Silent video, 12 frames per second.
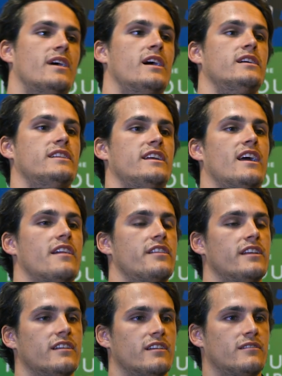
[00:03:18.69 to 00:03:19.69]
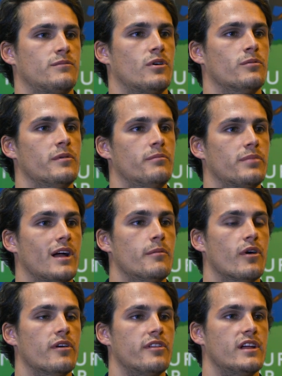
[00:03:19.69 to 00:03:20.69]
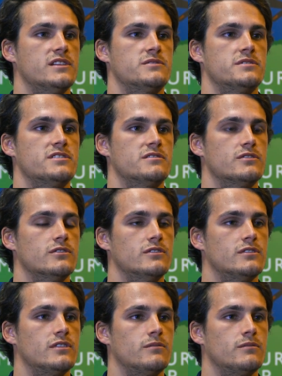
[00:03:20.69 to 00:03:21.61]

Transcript: But yeah, I think probably play both ends, which is good.